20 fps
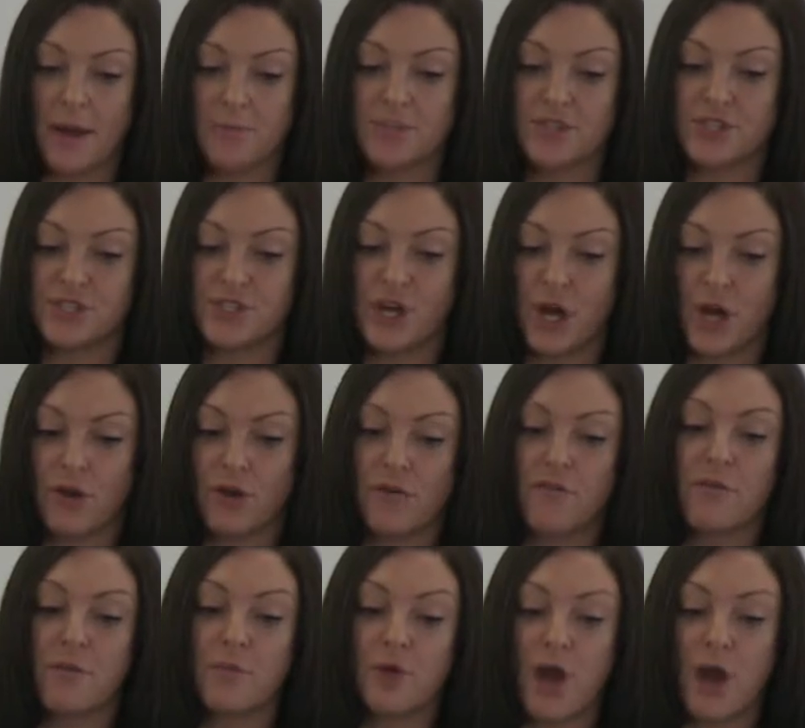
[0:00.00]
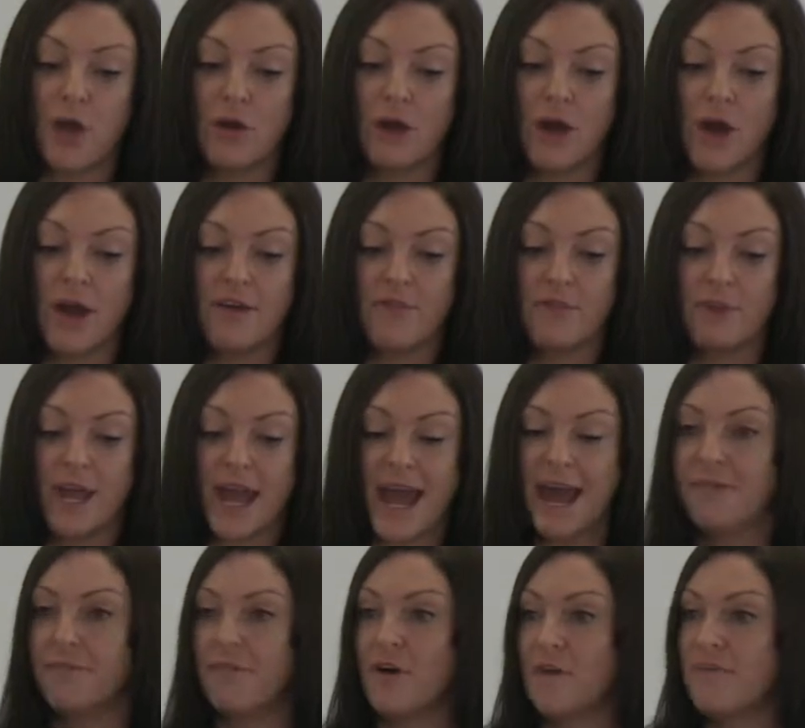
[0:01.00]
So from go live we
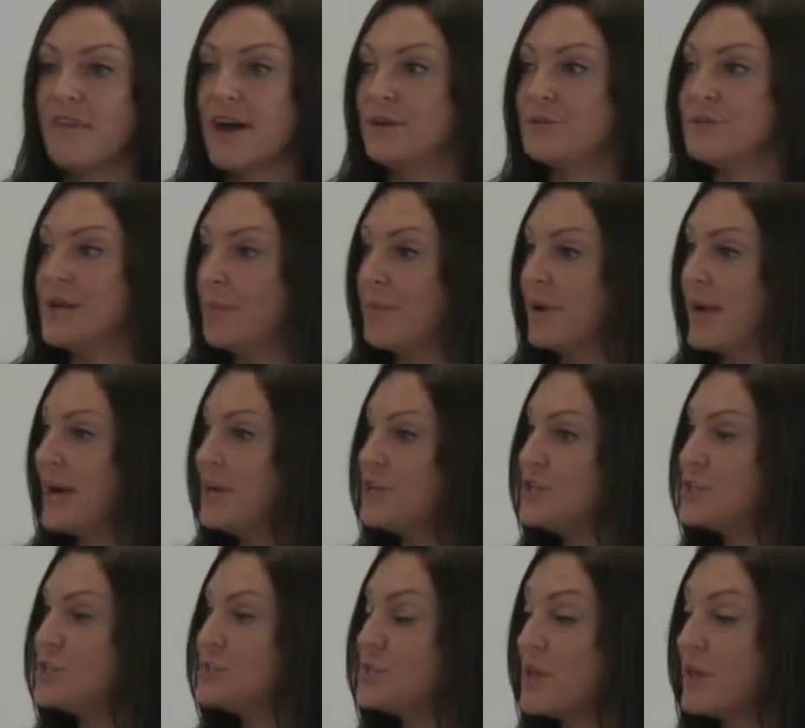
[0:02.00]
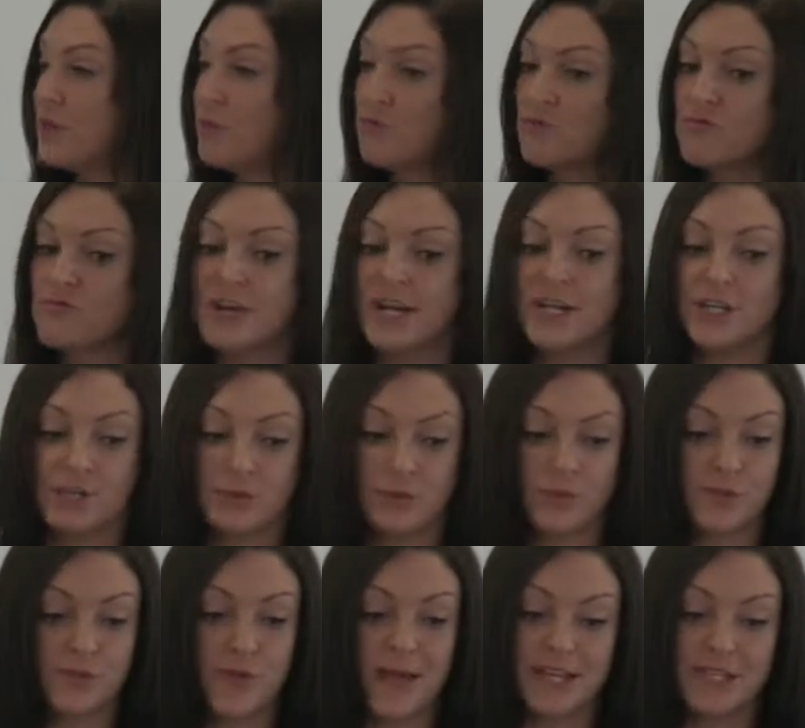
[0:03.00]
had 5,000 applications within a really
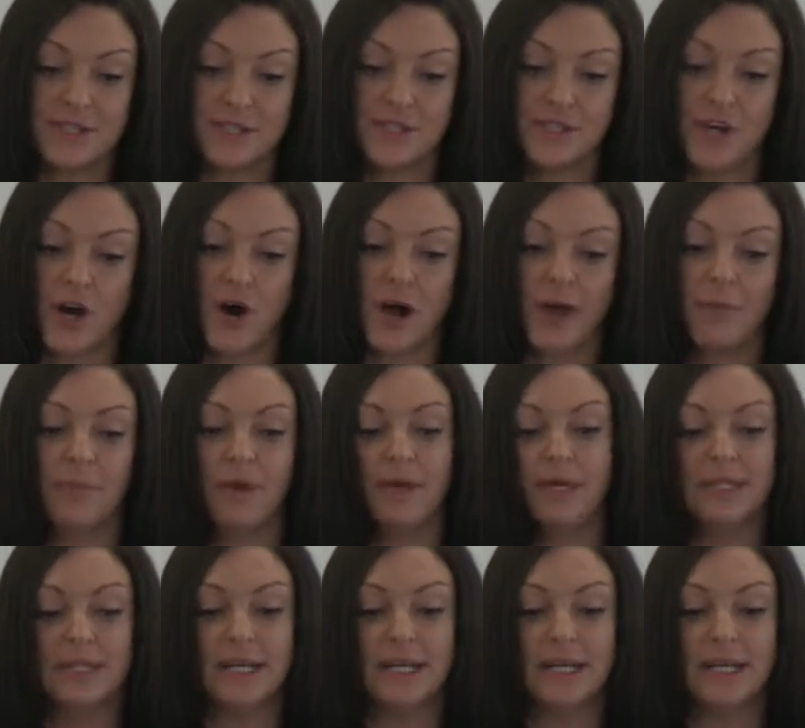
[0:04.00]
short space of time,